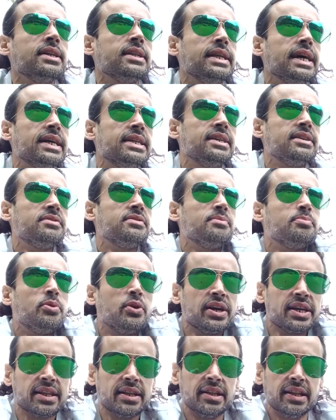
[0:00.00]
that doesn't
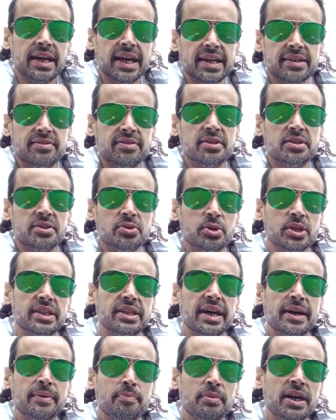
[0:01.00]
bring the legs into it
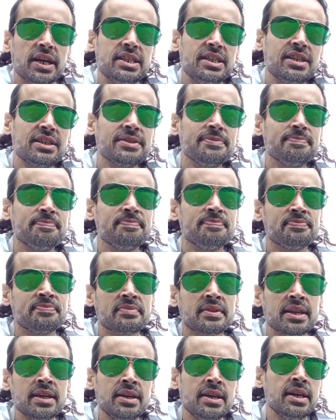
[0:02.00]
that much.
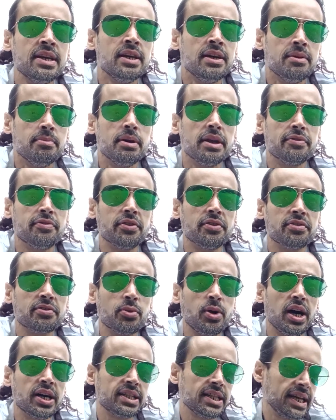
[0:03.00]
But if you
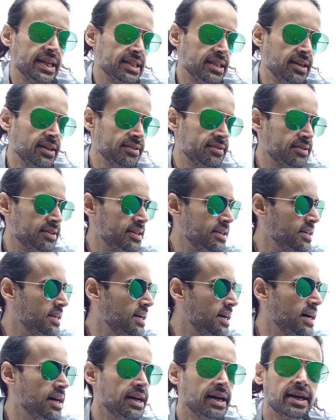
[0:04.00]
squat like this and
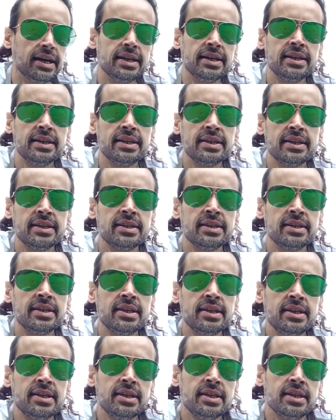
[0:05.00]
uh,
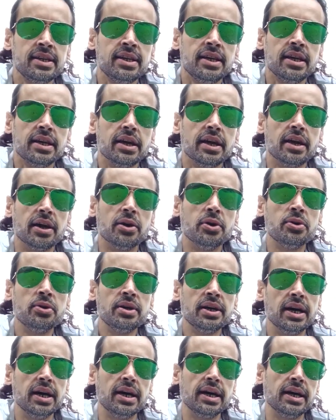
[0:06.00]
you know.
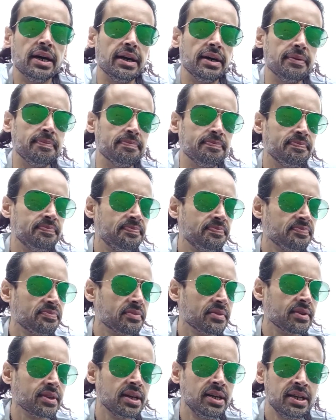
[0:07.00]
Um,
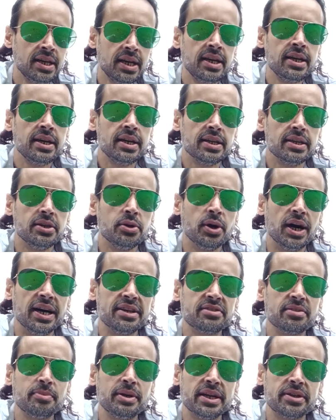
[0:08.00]
do
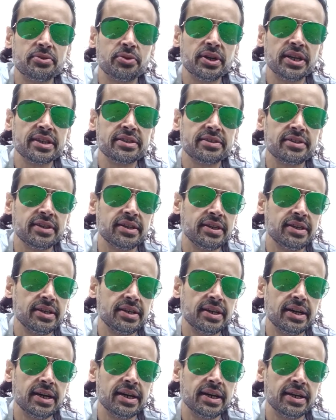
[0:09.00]
isometrics
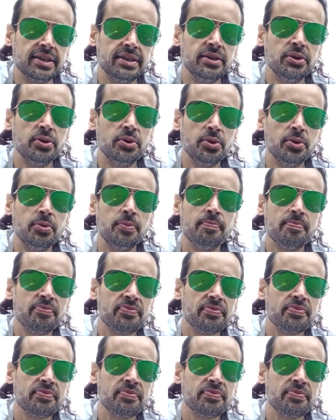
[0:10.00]
and uh, do